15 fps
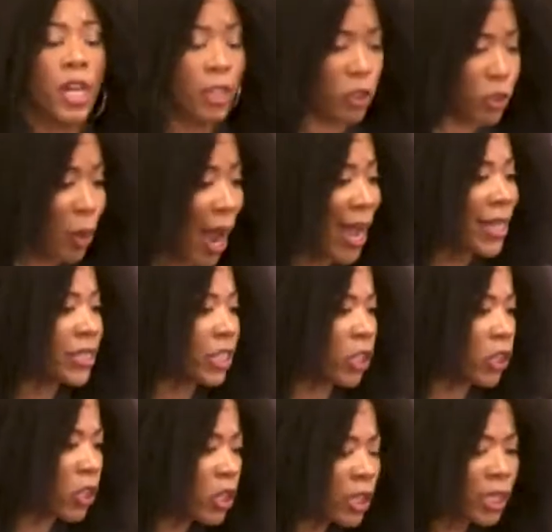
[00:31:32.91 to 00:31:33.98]
trying to
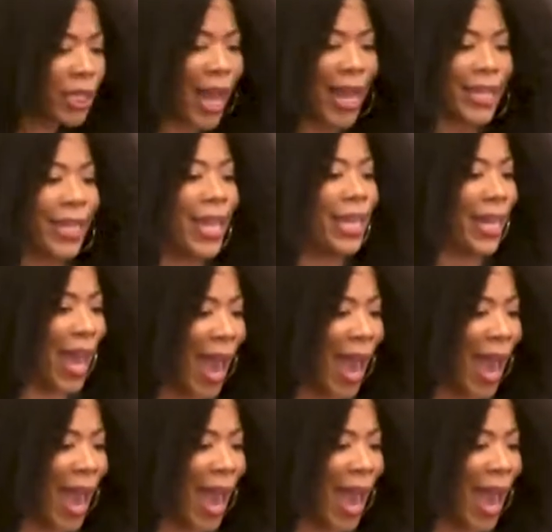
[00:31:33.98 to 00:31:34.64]
look like and